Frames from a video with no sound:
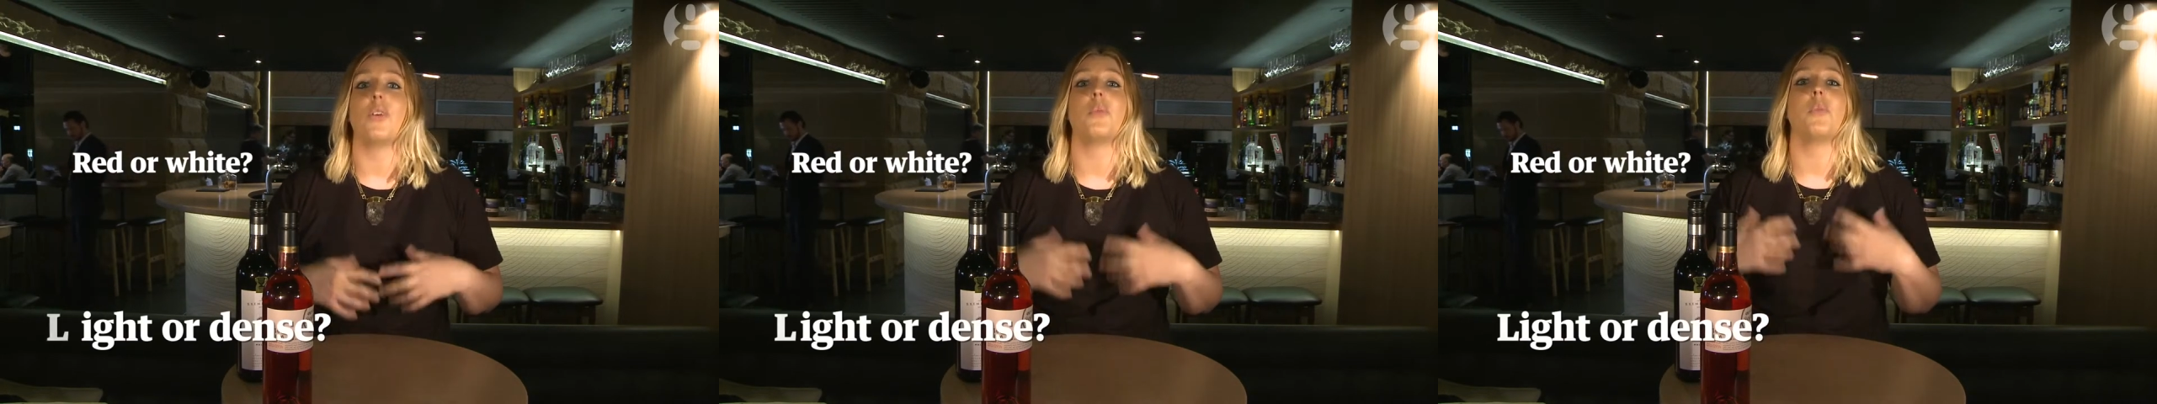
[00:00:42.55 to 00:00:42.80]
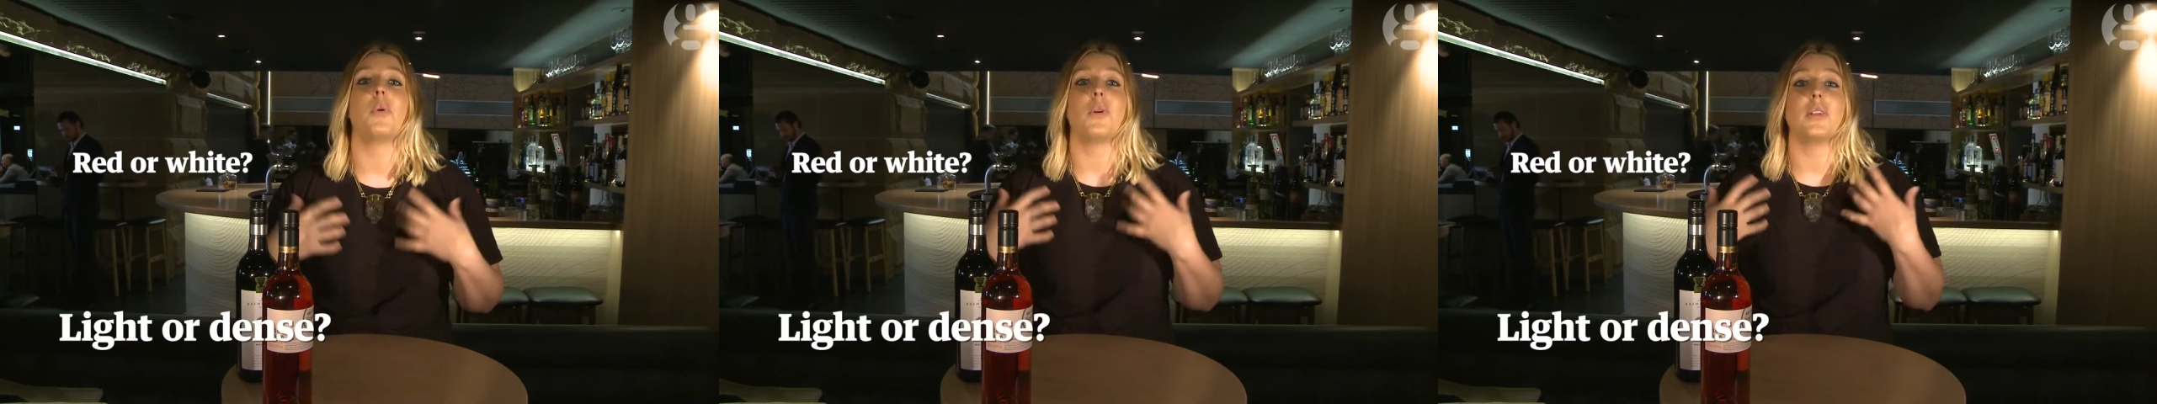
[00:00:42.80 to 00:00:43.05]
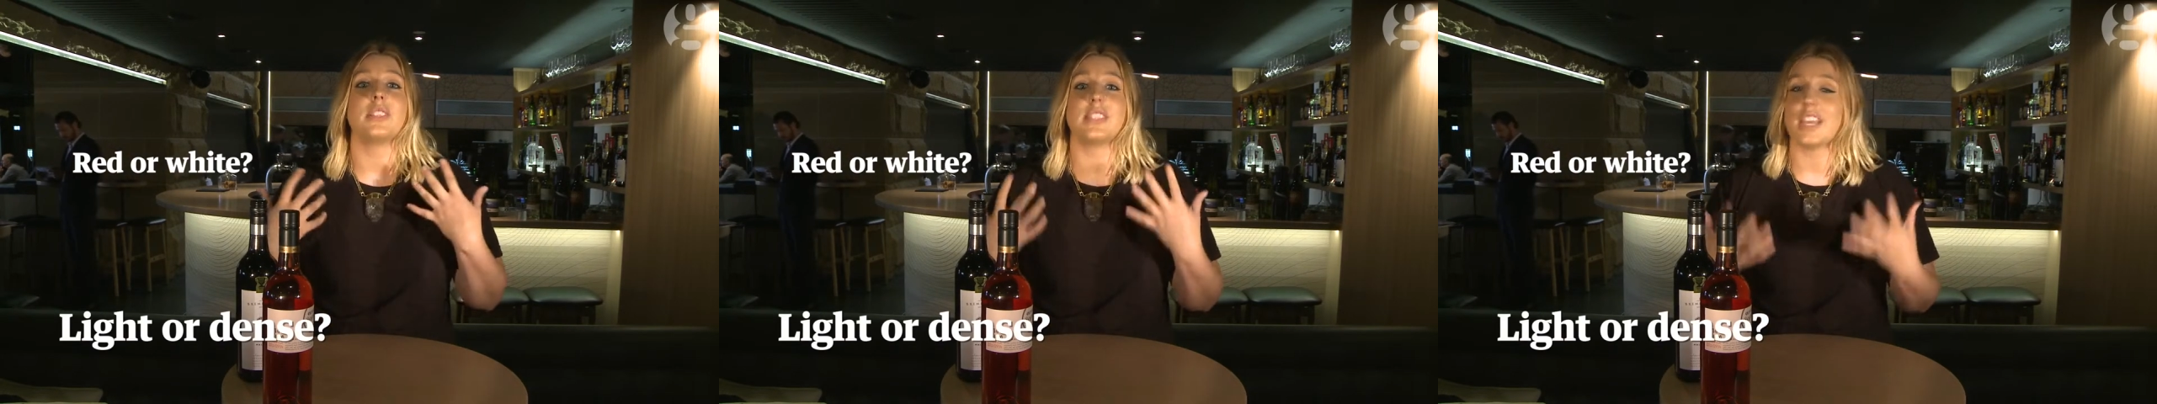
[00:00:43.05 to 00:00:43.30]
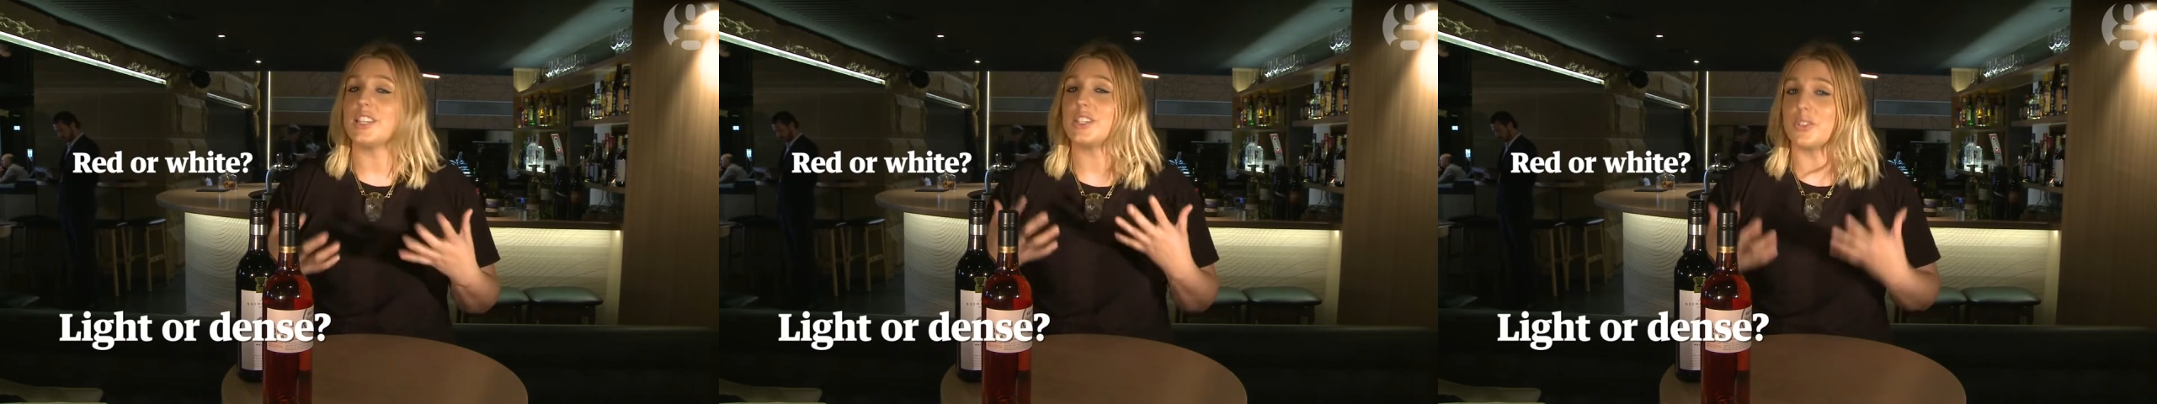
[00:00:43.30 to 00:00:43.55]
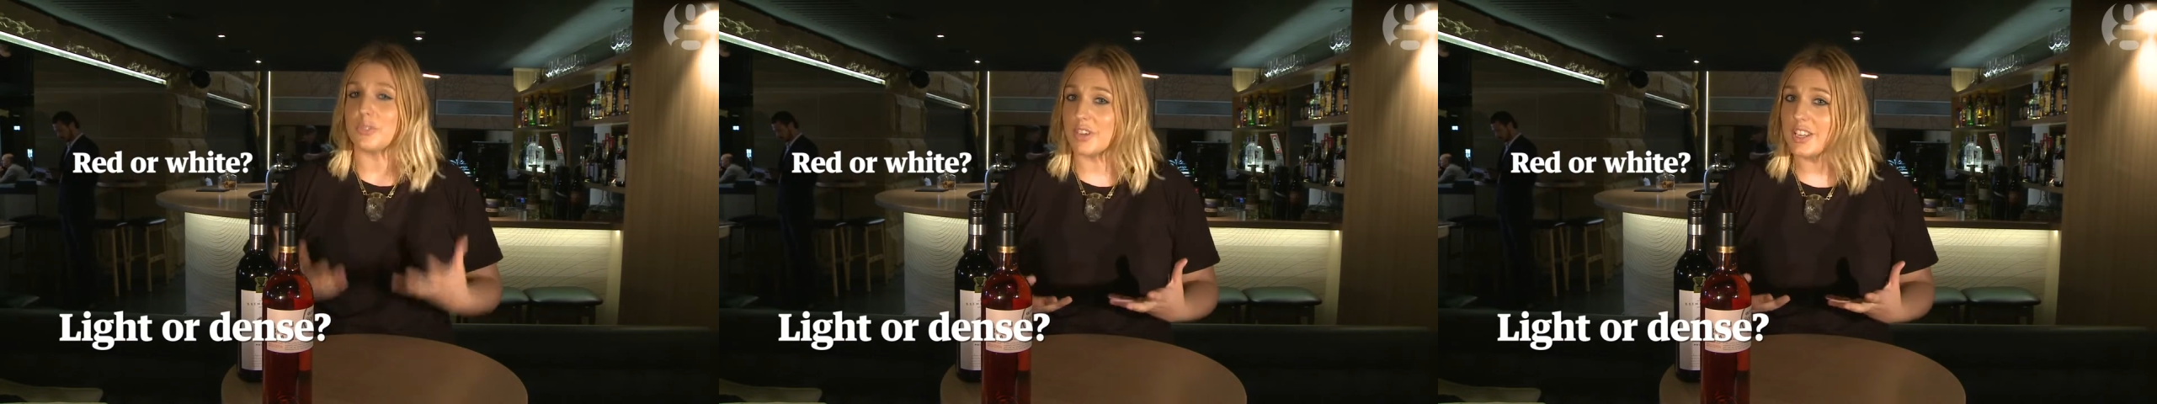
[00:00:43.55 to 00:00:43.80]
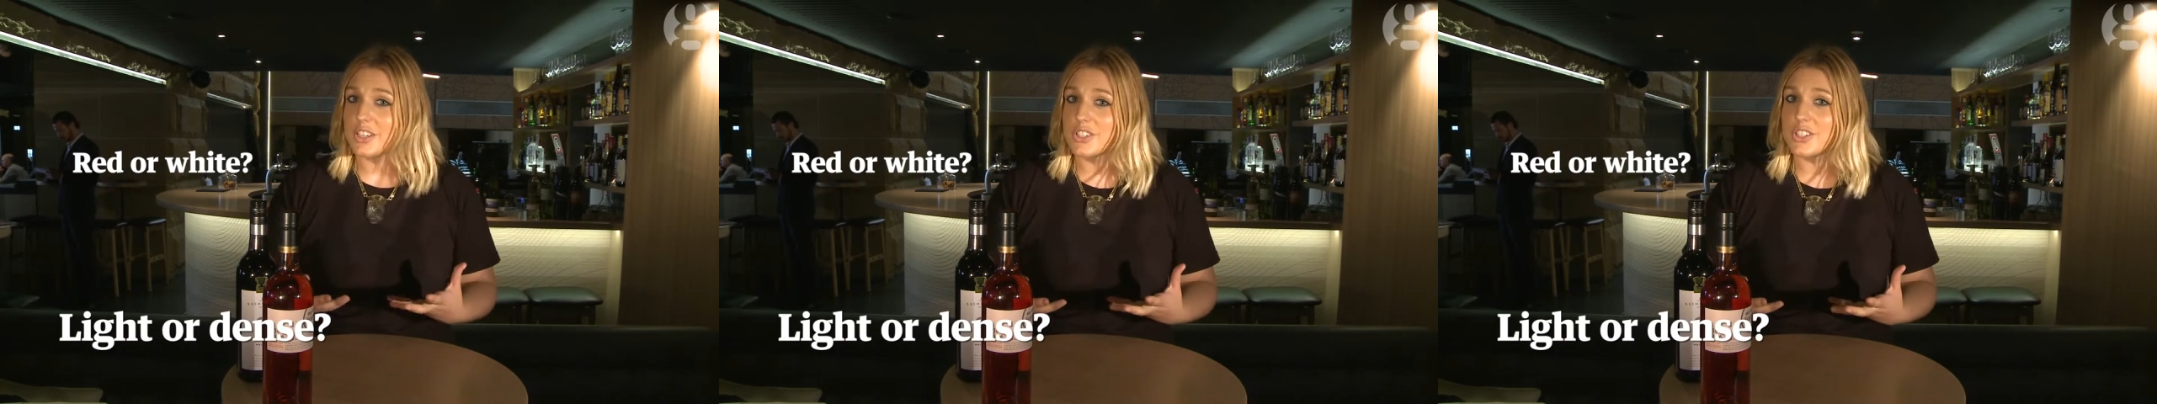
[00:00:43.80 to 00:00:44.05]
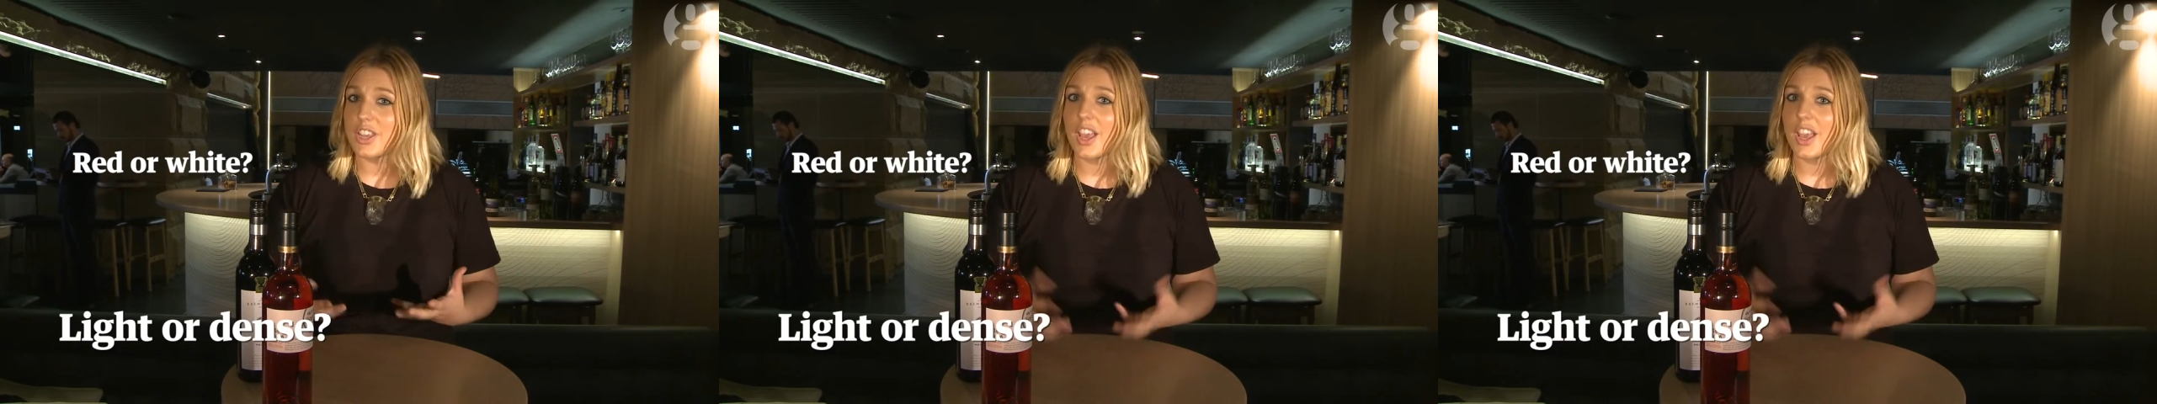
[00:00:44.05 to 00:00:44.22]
or more dense and rich?